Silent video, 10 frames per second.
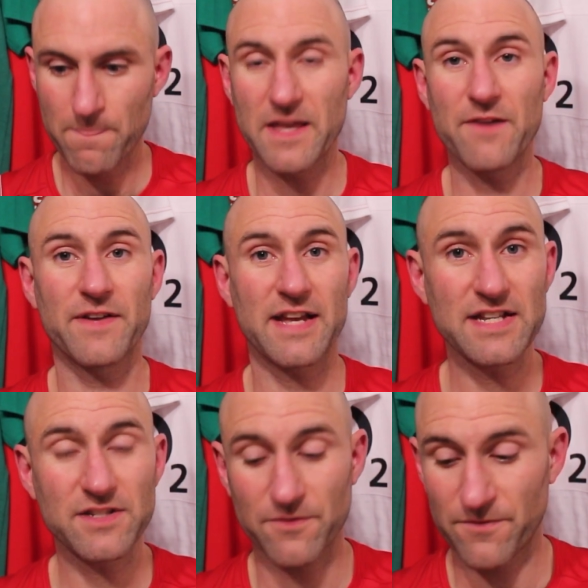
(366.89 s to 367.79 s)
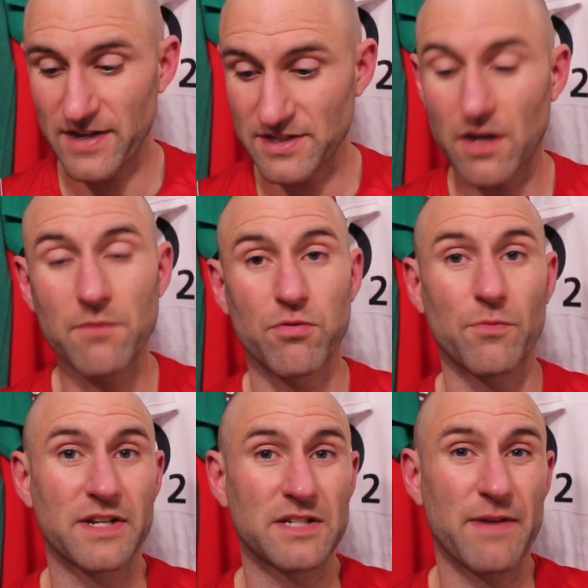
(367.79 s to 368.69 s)
If he isn't fit, I'd
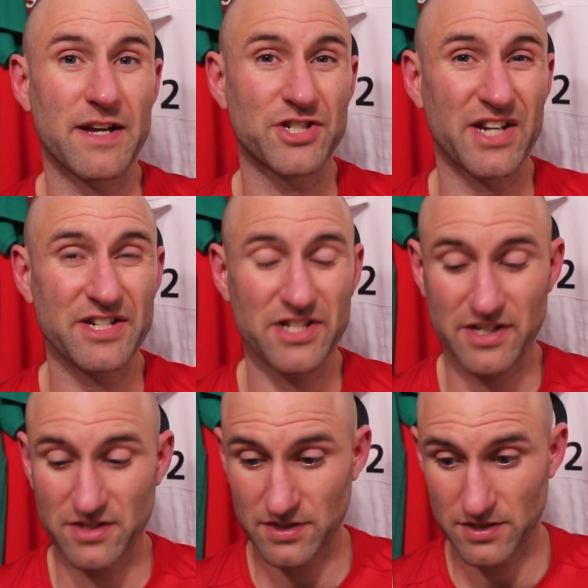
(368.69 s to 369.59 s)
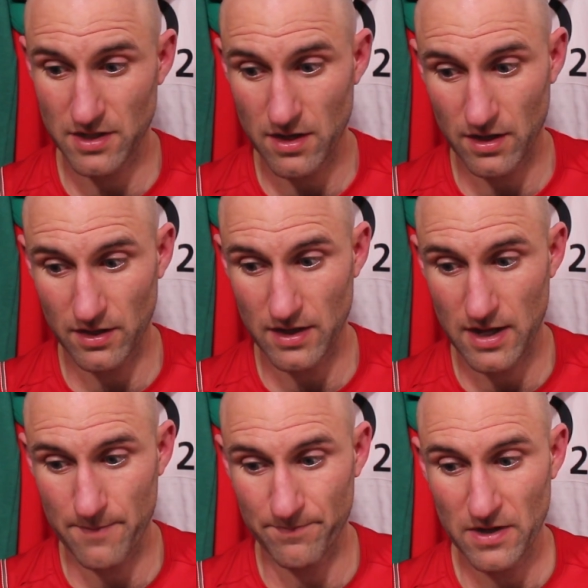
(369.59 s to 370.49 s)
probably expect JJ to start
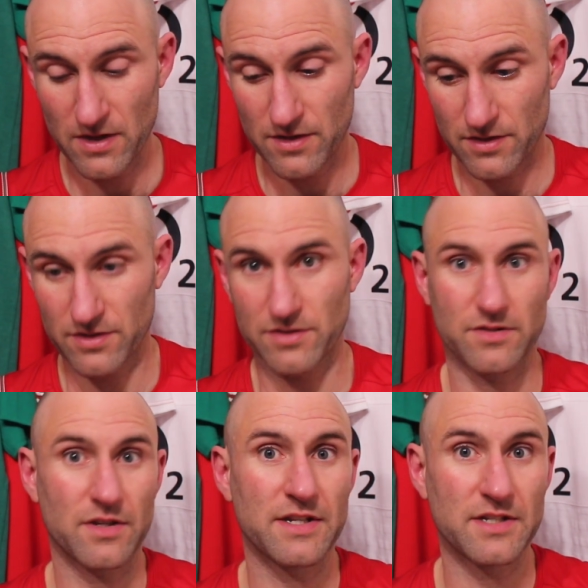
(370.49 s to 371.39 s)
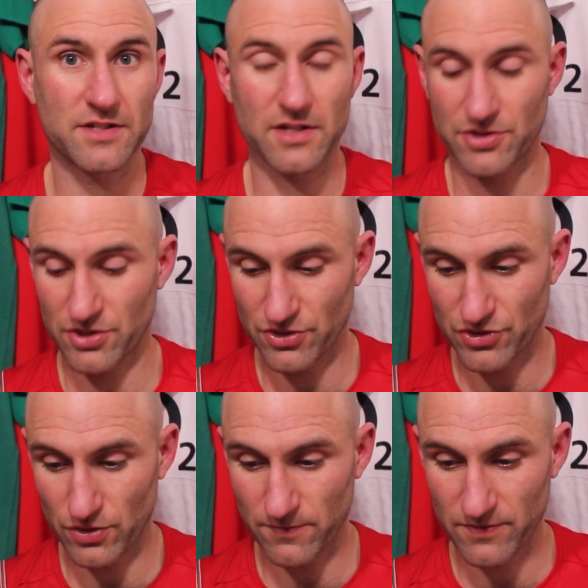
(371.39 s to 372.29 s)
because he did such a good
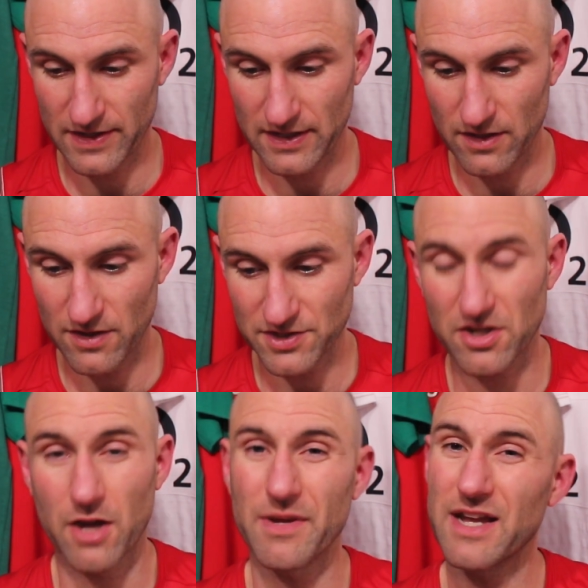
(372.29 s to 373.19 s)
job for Eddie last time.